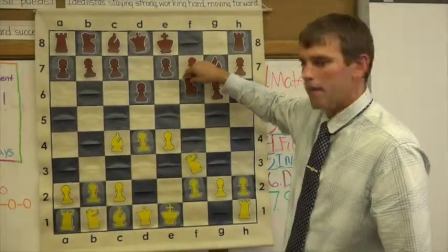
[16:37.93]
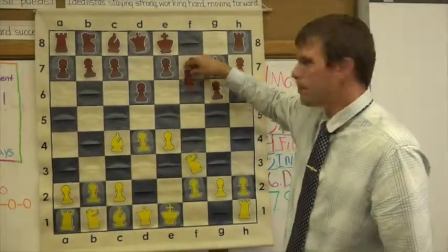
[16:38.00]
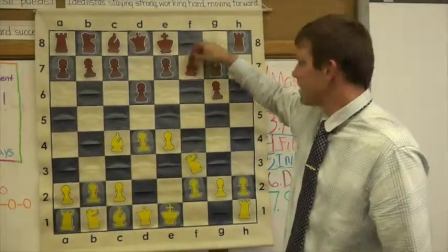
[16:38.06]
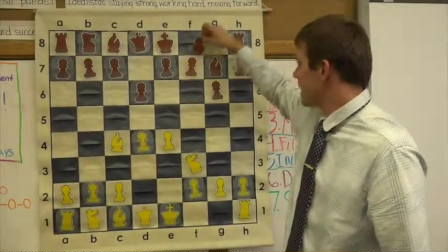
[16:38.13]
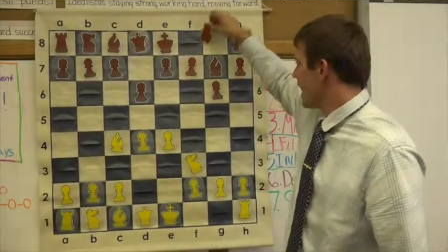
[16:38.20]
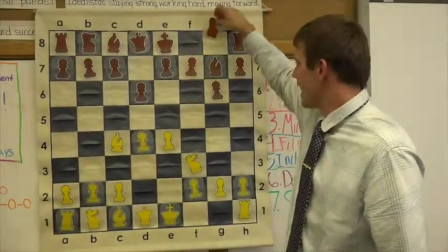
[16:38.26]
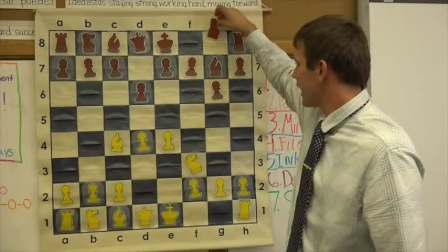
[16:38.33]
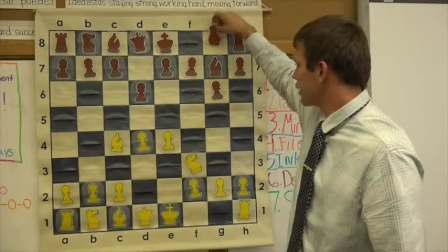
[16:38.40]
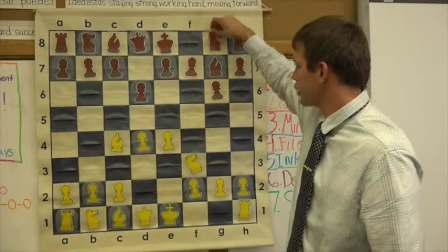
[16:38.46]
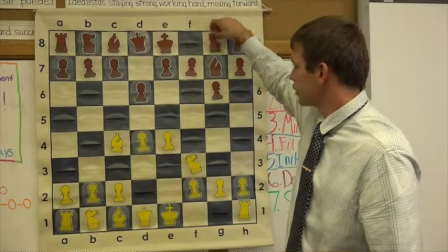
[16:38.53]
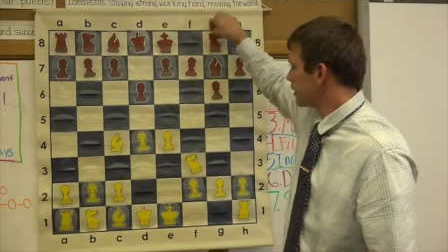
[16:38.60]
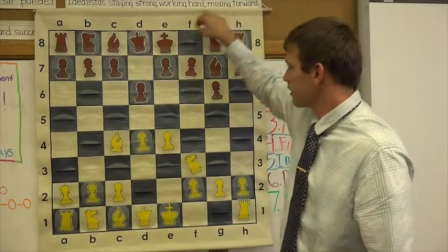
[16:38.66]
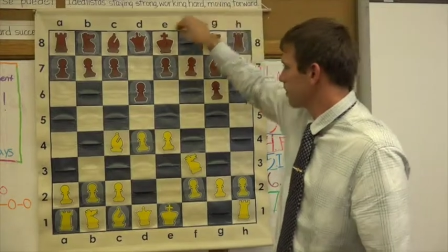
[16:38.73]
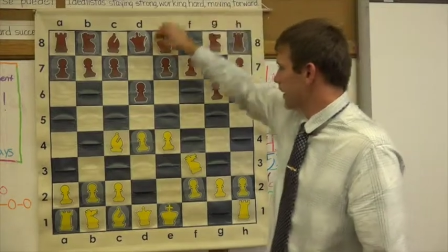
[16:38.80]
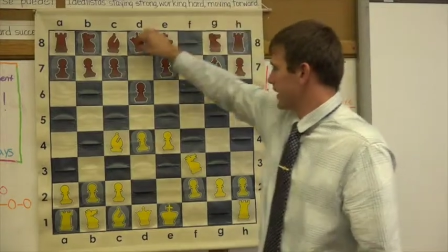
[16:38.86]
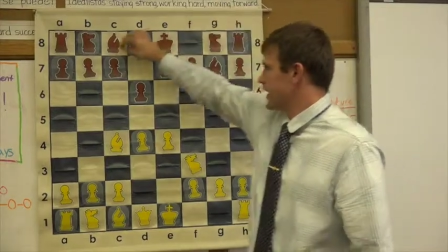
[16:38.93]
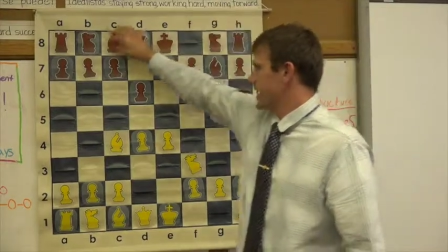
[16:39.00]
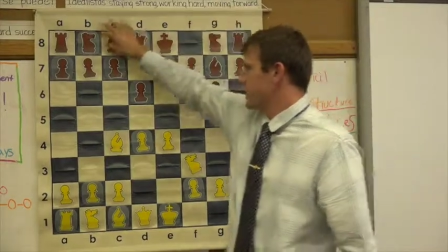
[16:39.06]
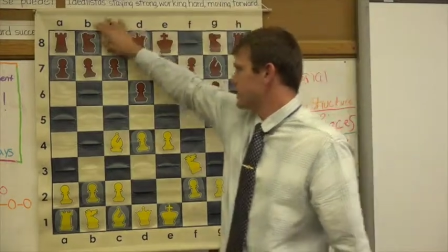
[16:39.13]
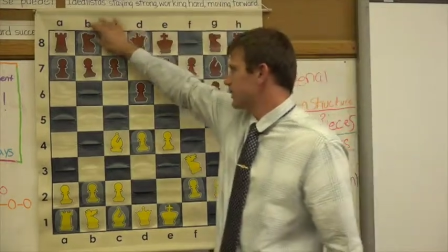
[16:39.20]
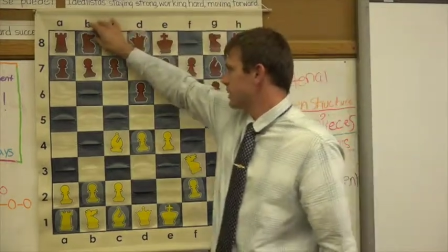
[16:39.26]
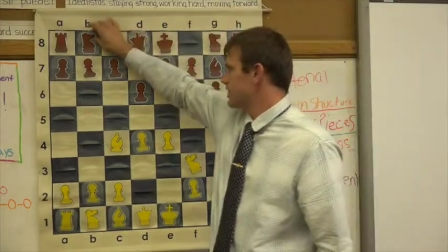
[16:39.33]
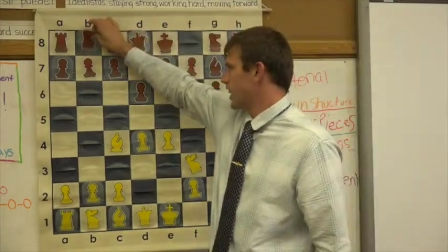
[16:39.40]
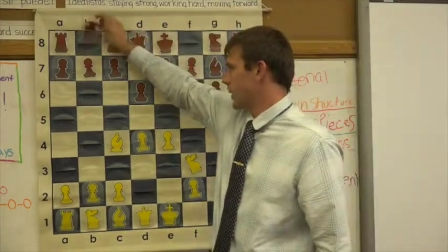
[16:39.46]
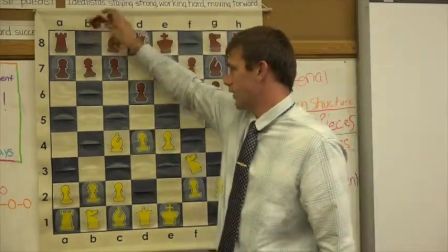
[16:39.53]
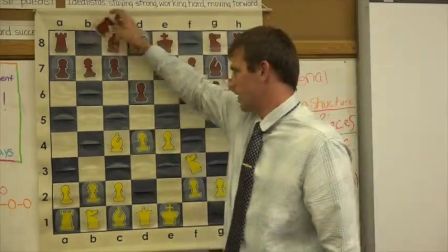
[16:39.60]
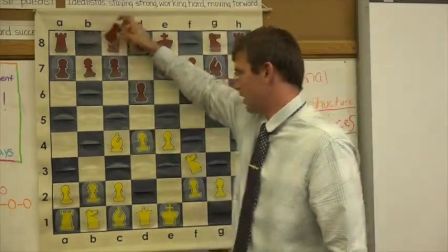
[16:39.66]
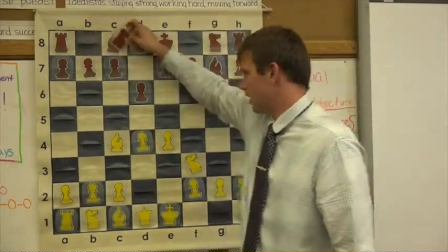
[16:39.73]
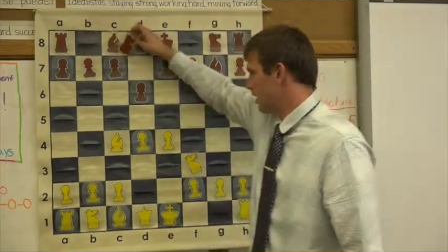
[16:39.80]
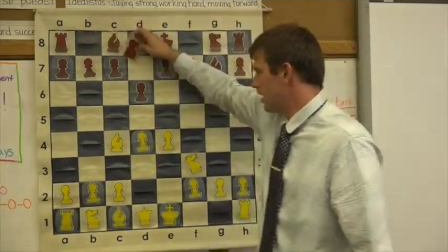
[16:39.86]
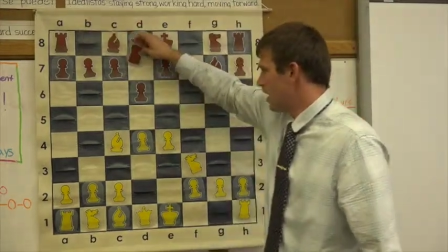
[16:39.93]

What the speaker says: but he actually played knight d7.